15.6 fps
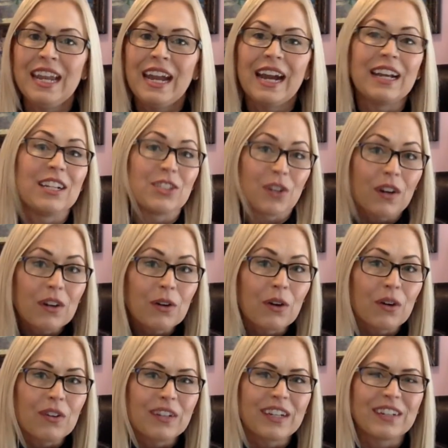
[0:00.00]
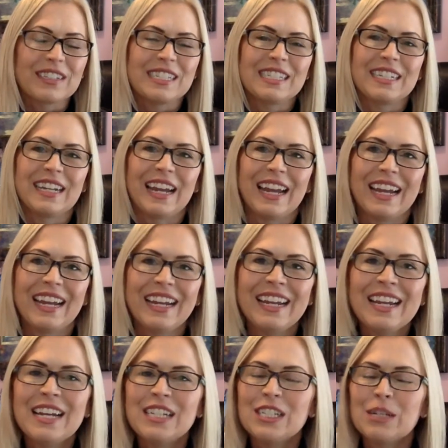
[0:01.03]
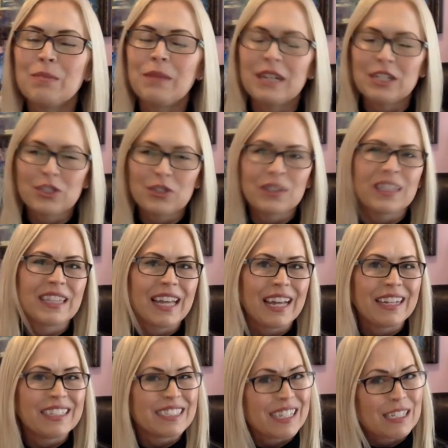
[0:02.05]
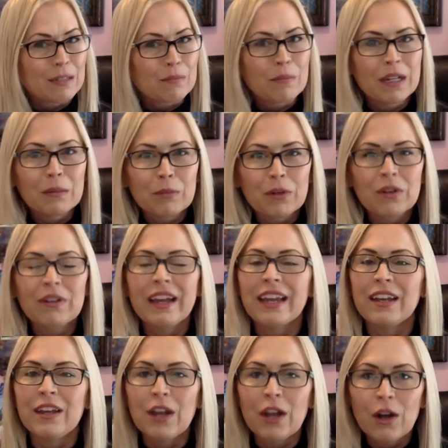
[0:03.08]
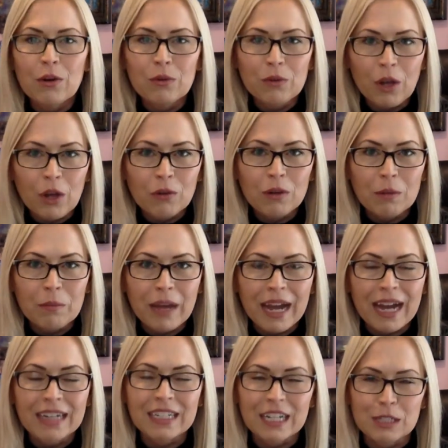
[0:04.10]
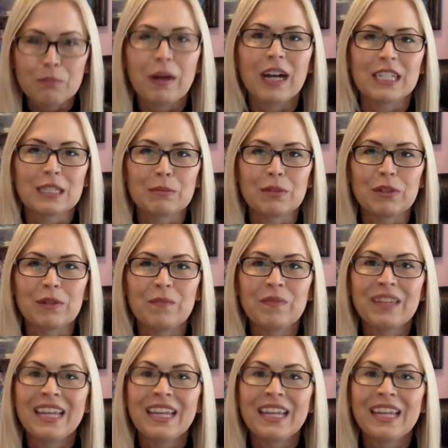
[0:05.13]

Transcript: And it's our goal here at CA to make sure that that is as minimal and no low impact as possible.